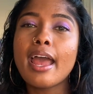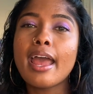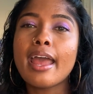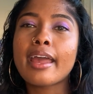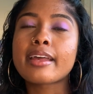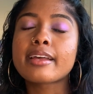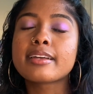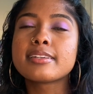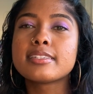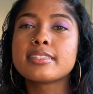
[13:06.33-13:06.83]

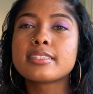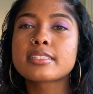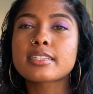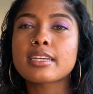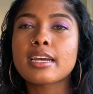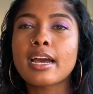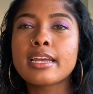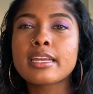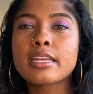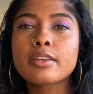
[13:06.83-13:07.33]
And
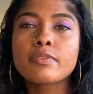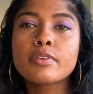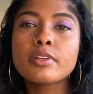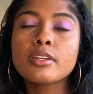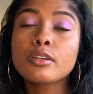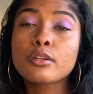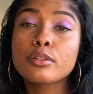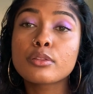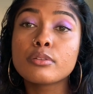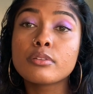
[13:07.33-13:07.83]
I even
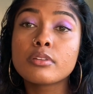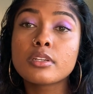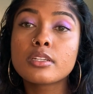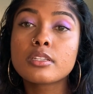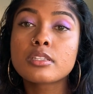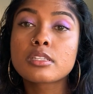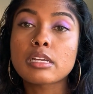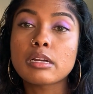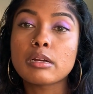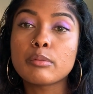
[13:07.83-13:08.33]
included
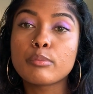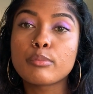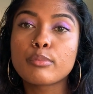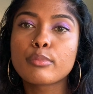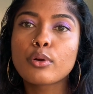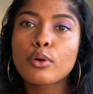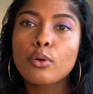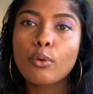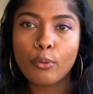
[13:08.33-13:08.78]
some